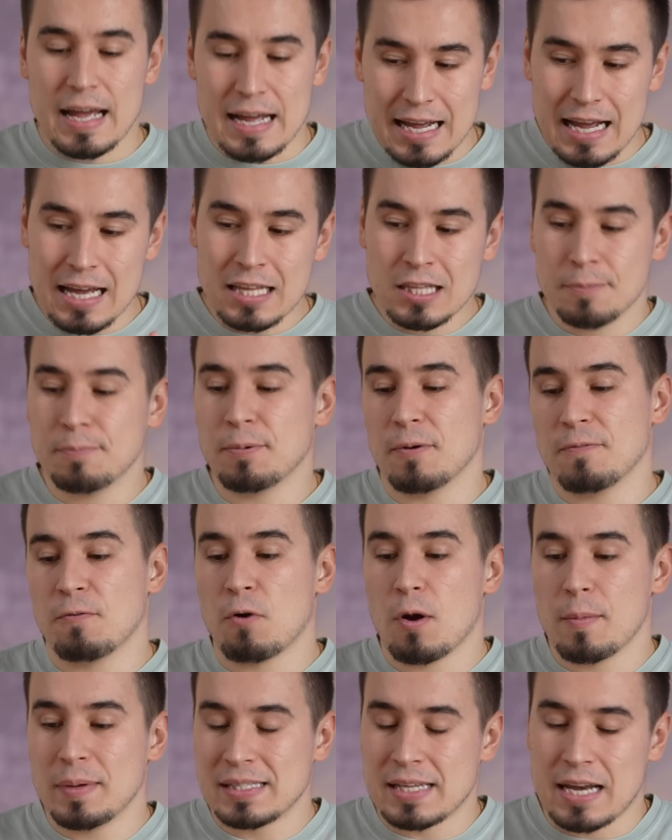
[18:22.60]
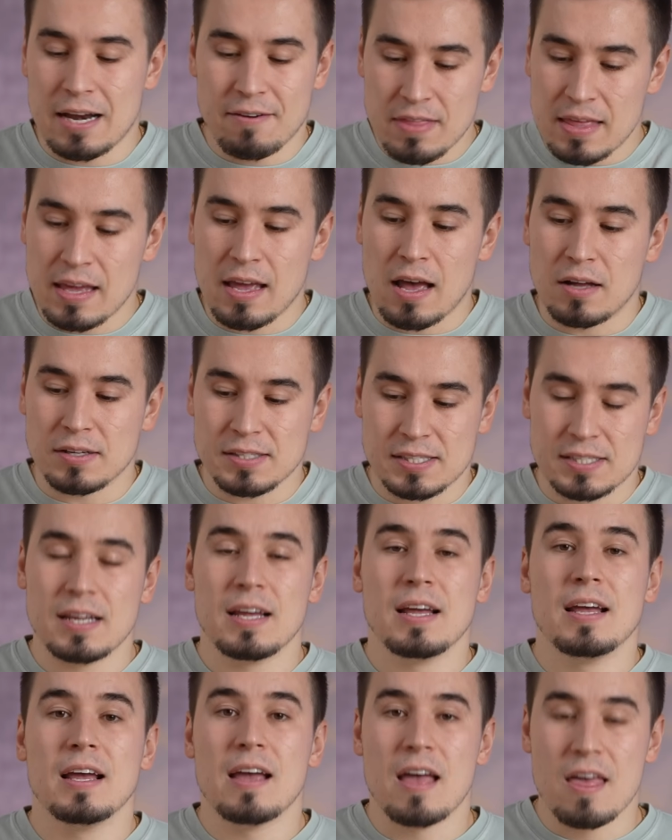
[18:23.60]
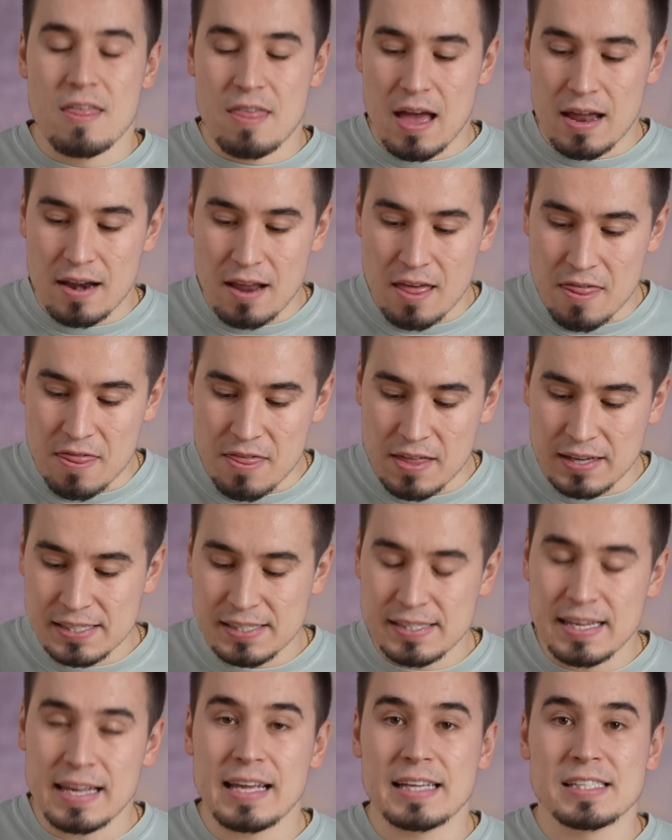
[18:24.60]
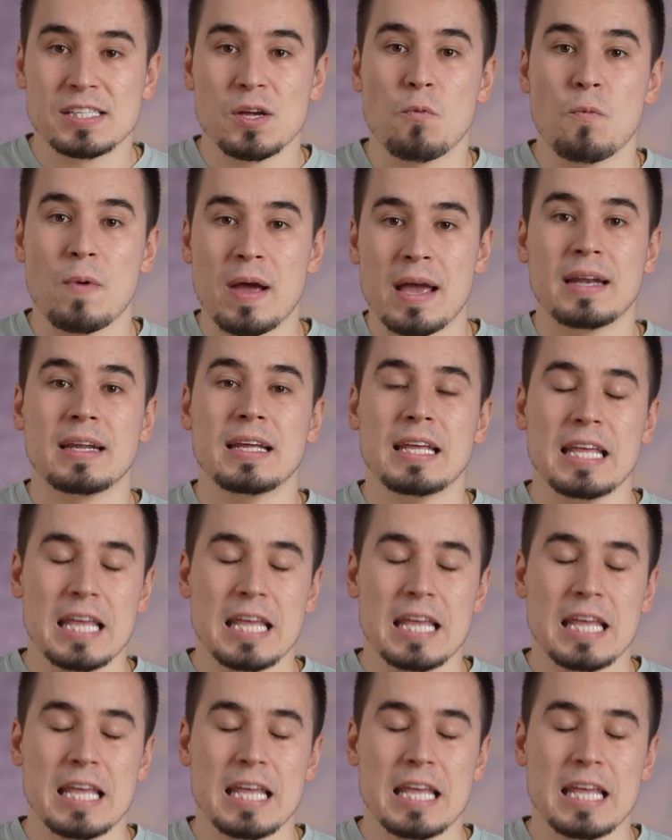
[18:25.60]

and the performance and everything else, then this thing is a win,